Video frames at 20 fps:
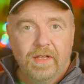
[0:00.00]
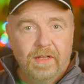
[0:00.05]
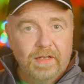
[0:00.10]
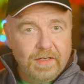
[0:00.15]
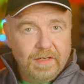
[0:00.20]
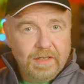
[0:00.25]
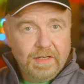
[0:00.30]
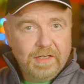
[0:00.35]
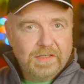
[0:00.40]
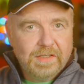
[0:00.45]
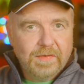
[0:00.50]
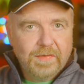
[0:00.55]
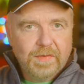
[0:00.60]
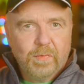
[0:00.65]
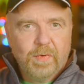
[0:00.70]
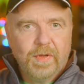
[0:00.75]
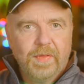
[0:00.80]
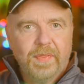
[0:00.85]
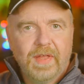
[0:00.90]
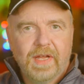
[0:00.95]
in each of the
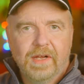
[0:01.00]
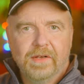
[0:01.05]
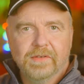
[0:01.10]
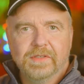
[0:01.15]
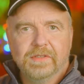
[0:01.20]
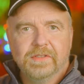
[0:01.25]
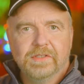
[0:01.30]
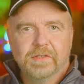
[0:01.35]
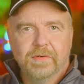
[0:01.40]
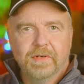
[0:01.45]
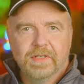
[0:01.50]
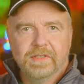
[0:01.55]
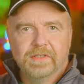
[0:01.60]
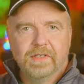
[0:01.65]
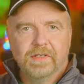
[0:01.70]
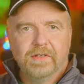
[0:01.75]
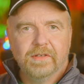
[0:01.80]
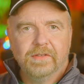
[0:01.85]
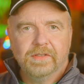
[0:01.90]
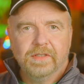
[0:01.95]
1000 screen
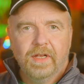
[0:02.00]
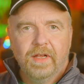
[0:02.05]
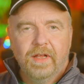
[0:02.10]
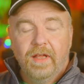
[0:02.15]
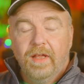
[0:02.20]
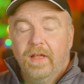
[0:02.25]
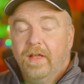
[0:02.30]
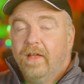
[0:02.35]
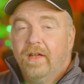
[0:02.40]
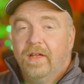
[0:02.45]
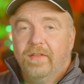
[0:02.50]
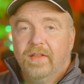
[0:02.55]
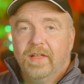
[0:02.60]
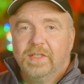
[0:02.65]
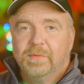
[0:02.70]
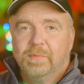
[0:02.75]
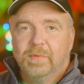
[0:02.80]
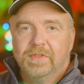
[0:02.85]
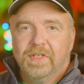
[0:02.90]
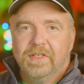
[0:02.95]
cells. And
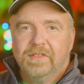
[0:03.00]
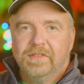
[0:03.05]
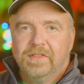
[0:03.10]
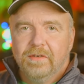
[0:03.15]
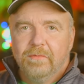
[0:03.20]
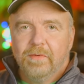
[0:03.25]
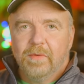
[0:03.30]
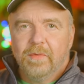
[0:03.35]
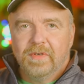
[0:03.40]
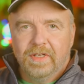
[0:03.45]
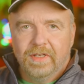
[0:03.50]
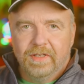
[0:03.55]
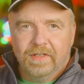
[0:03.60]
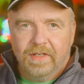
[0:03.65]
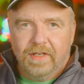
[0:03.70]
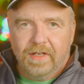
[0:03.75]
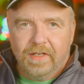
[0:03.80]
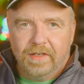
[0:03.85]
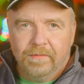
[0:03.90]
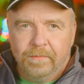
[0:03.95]
that's precisely what we need
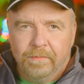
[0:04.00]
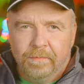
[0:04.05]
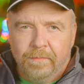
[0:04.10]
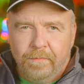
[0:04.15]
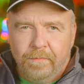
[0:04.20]
done.